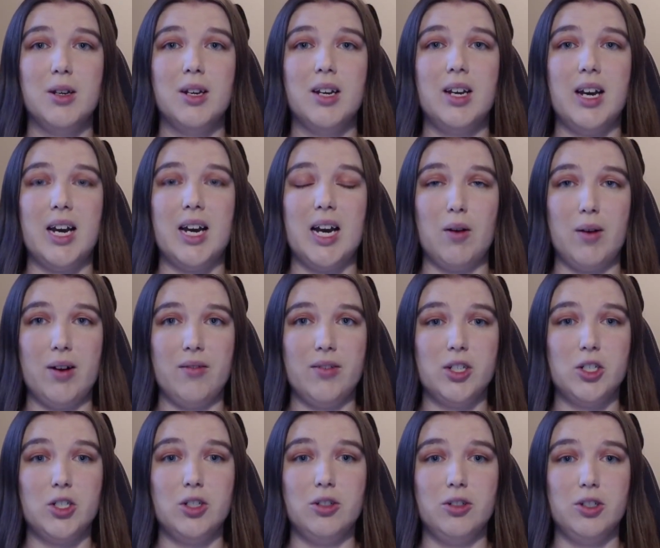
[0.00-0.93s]

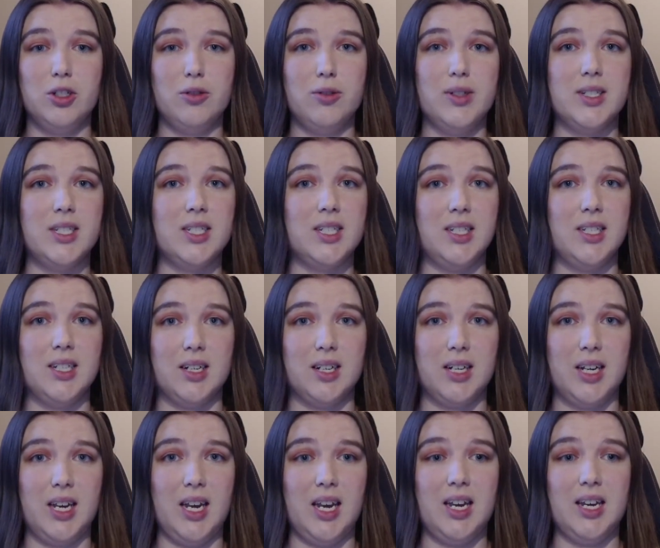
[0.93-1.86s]
However, due to his
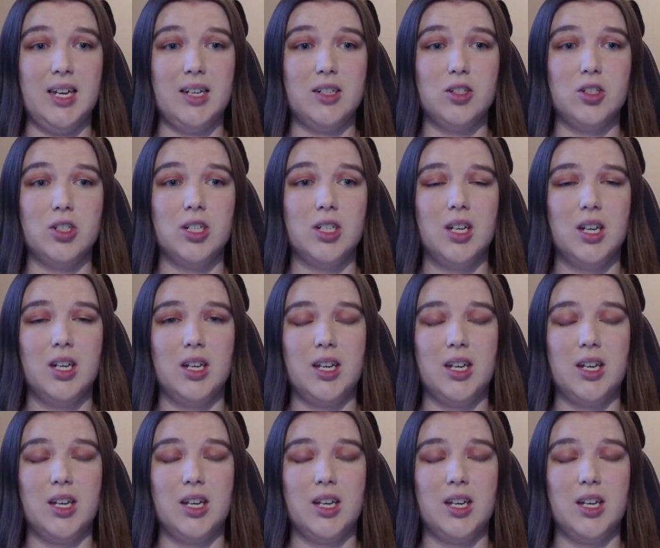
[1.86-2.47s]
young age,